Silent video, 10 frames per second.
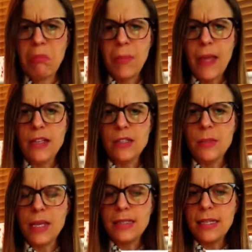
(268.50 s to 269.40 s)
That doesn't
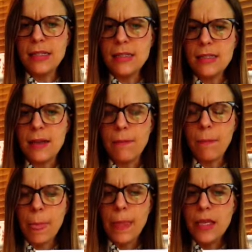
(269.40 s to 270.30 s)
make sense, does it?
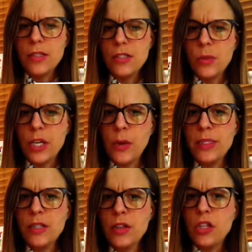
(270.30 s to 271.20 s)
So we know
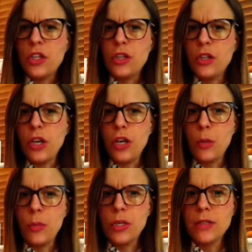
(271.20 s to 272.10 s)
it's not the Y
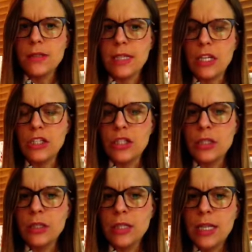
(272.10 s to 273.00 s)

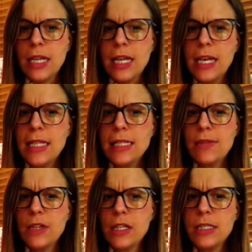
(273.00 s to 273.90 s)
pronunciation. Let's have
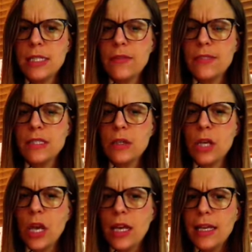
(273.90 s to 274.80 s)
a look and see if it's the
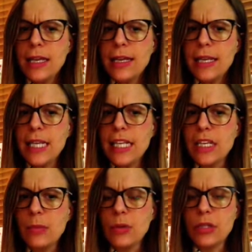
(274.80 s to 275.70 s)

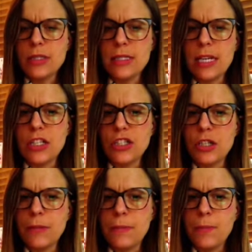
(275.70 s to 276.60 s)
E
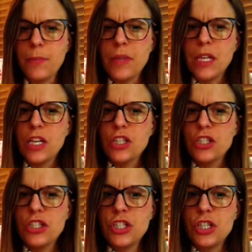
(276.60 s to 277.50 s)
pronunciation.
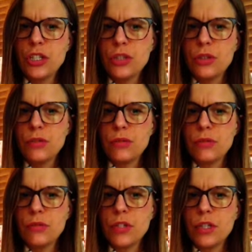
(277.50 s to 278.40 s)
D,
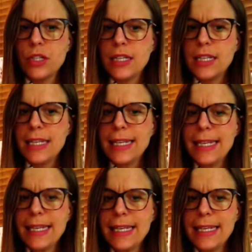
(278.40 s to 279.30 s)
R,
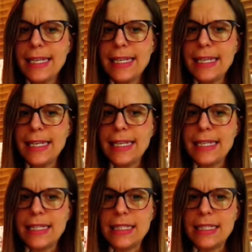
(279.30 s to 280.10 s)
E.